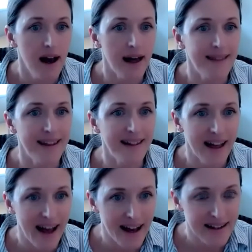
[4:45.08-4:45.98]
And then
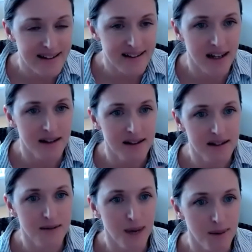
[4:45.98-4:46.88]
last, and this
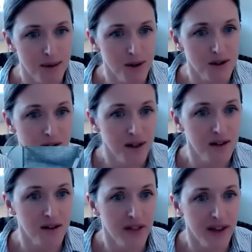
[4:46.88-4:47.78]
is maybe the most
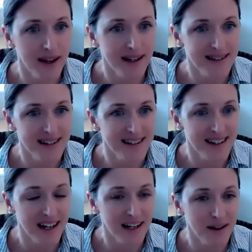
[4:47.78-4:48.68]
critical thing, is, is
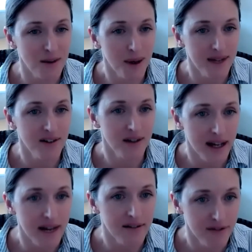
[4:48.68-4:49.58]
it getting in the way of your
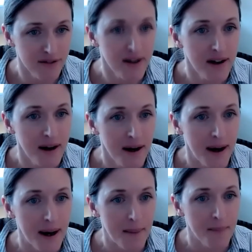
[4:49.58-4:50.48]
life?
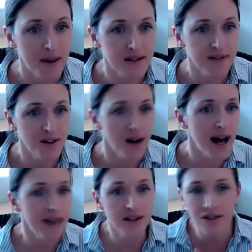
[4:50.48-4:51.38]
Um, because if you're
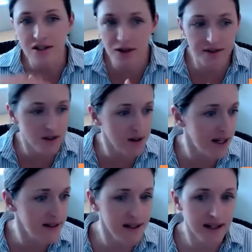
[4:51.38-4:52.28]
having just sort of
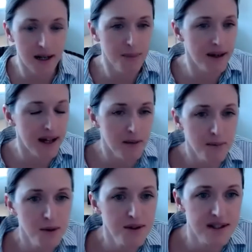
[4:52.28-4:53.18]
transient up and
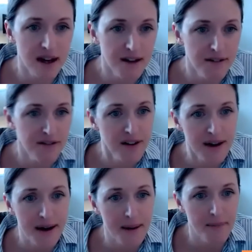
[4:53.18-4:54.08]
down mood stuff
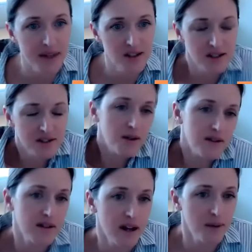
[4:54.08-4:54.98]
um, that just
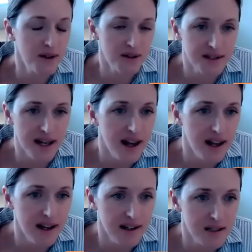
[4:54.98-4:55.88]
goes along with your
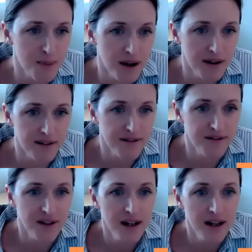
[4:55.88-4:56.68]
day and it's part of